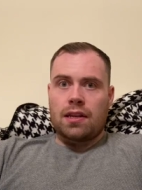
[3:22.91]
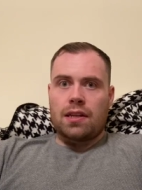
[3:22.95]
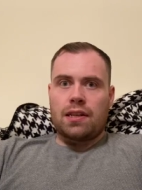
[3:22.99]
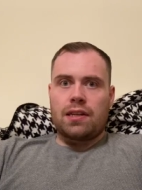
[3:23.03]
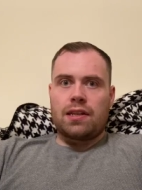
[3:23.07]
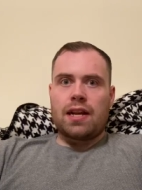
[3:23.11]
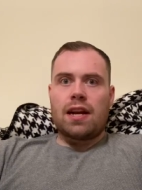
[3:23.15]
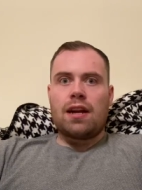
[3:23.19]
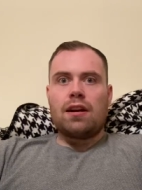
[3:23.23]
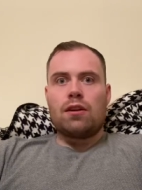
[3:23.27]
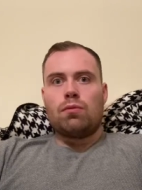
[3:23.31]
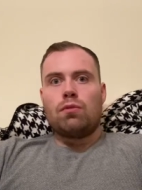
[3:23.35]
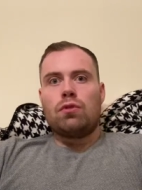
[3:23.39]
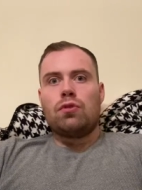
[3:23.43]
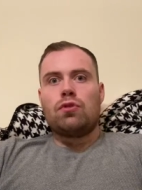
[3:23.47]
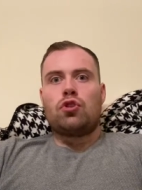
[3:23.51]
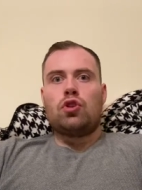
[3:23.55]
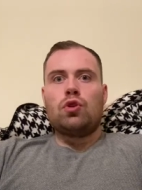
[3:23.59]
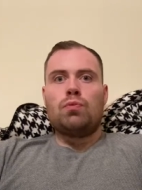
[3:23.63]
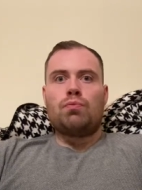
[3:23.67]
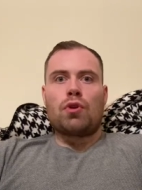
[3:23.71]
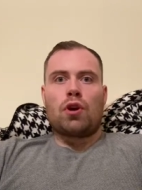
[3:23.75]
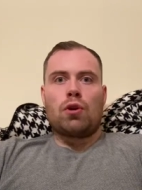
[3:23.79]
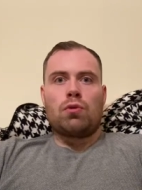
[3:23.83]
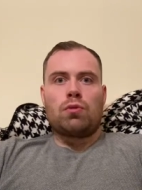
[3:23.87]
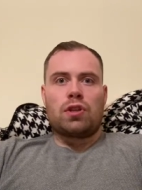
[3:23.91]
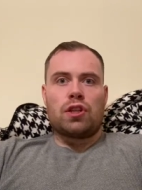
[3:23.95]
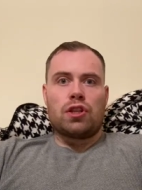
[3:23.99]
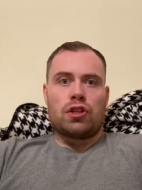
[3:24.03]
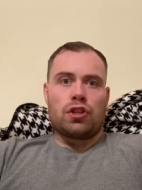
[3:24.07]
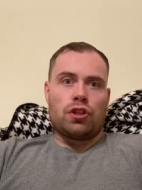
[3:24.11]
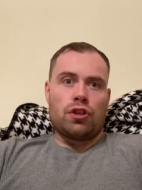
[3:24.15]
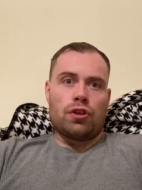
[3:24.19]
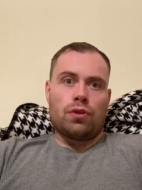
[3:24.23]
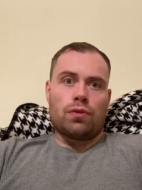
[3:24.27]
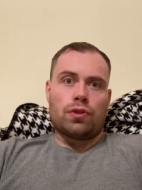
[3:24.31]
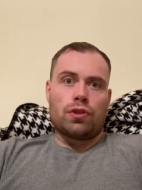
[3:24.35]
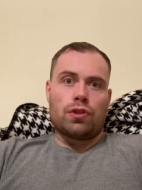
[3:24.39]
They're the ones who broke this
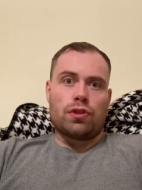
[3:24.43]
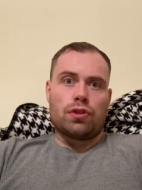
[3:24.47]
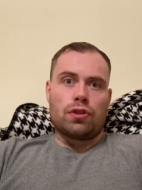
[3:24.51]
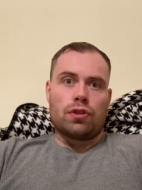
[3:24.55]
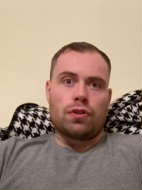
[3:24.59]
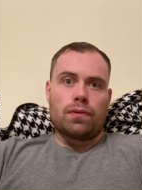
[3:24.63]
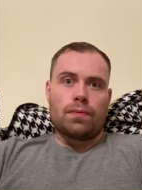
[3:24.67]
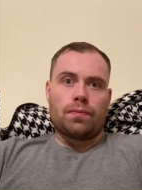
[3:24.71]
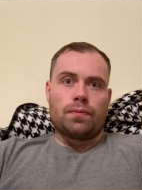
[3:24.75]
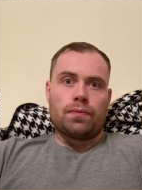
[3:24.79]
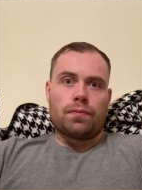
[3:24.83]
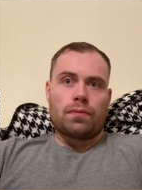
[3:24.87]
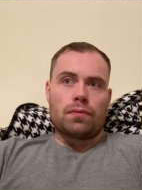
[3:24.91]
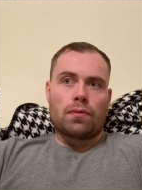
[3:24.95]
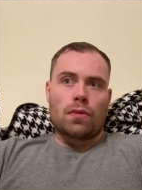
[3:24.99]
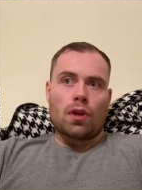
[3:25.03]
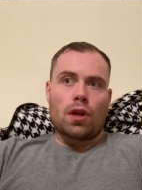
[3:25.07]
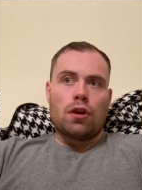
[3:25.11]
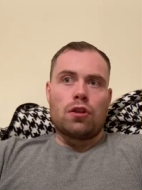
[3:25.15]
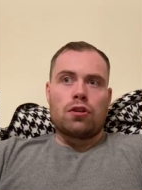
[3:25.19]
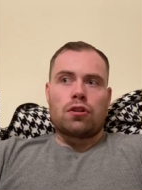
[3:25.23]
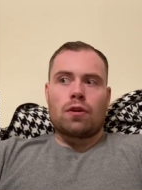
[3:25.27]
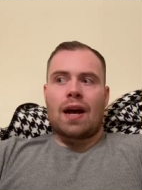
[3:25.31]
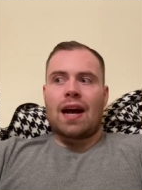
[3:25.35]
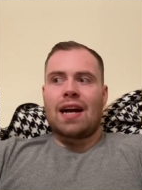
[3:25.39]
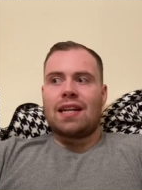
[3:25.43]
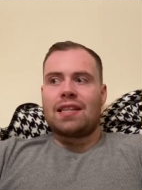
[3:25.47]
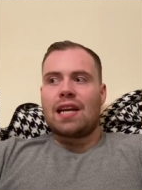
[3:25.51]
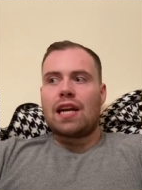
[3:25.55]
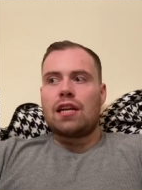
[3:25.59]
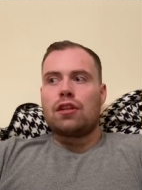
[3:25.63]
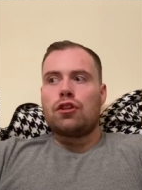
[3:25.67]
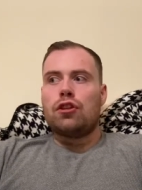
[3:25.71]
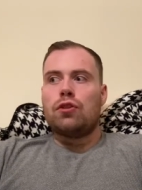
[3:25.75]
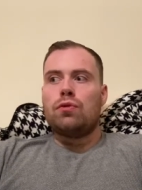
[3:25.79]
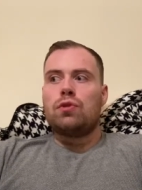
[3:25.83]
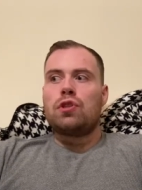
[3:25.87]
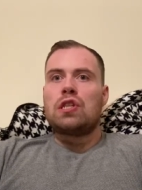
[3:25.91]
news. So had
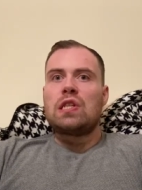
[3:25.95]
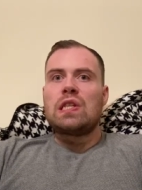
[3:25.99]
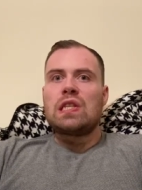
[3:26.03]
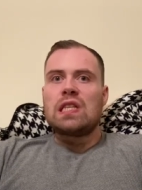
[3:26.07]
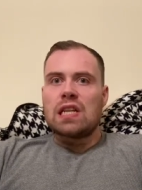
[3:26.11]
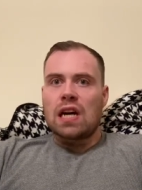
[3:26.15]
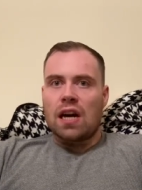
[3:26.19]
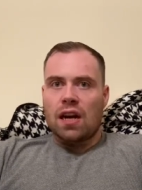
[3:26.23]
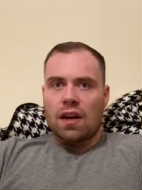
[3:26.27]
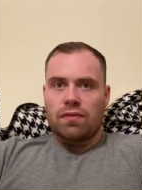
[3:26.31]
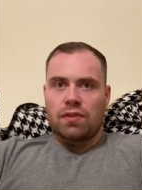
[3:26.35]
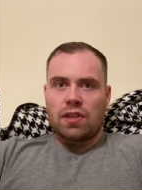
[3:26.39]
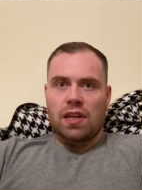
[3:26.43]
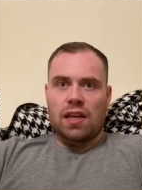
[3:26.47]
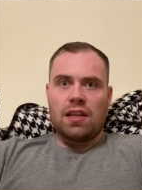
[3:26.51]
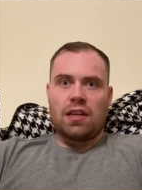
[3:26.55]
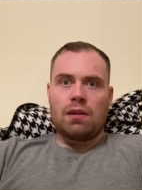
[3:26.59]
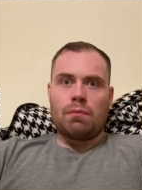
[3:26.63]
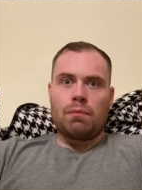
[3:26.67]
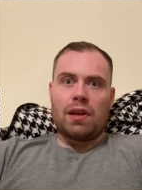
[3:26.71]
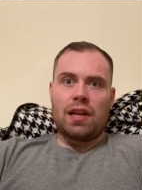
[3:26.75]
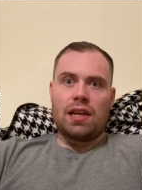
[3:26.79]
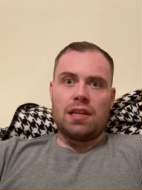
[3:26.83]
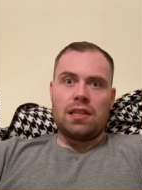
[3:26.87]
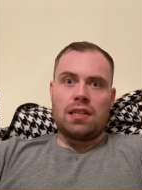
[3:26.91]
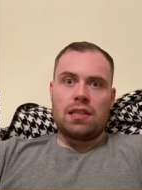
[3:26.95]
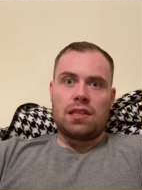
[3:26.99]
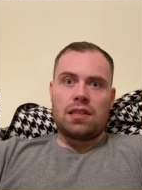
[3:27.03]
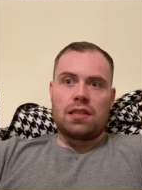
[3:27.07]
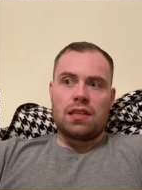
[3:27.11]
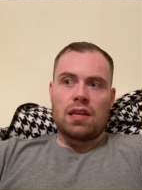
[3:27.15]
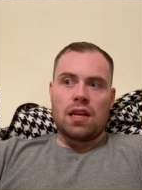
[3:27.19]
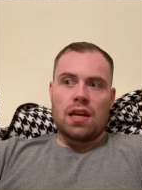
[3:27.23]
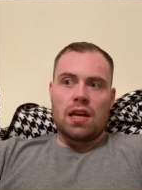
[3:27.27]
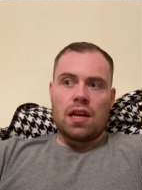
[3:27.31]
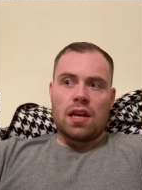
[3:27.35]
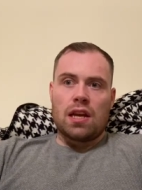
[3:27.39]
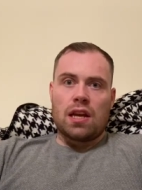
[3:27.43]
that news not have taken place,
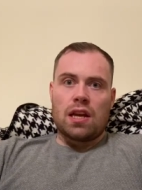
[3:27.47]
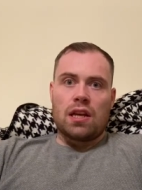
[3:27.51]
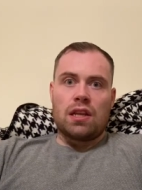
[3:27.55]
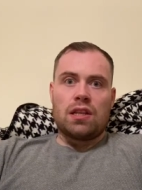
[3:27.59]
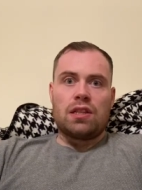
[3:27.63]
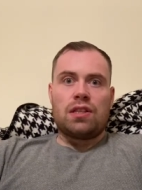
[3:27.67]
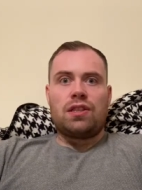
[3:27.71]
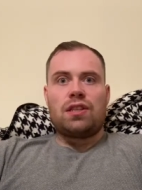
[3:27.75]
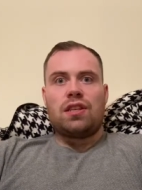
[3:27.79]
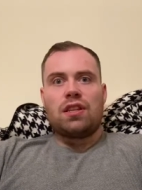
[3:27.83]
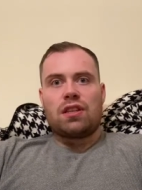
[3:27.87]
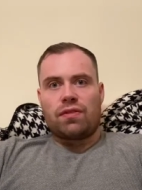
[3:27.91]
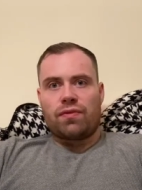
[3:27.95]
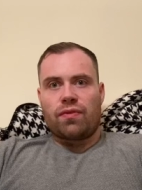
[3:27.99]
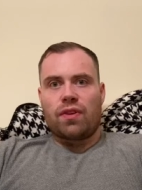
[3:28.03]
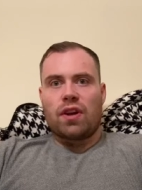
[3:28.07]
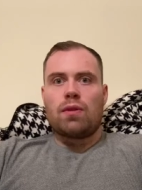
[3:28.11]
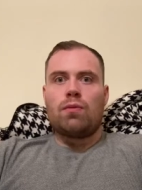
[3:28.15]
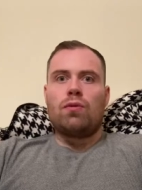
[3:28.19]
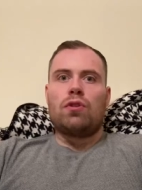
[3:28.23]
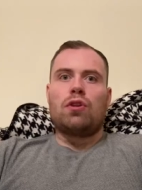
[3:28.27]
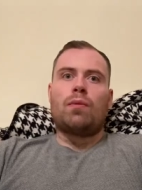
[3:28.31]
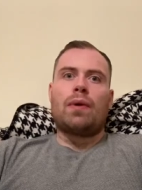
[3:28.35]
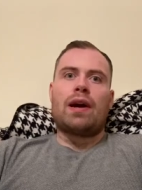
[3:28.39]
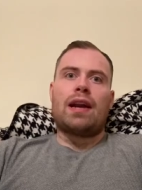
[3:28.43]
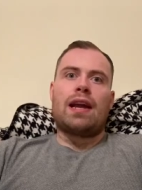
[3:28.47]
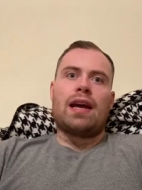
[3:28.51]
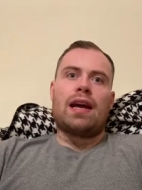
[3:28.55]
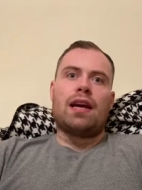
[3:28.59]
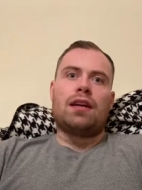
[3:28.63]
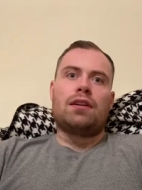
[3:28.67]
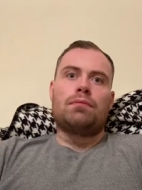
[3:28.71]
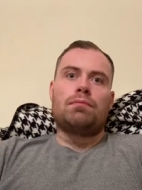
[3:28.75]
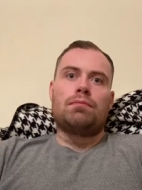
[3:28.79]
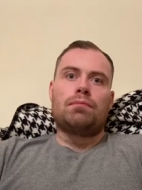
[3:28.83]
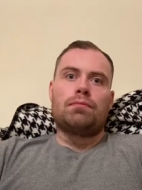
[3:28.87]
this fight would have went ahead.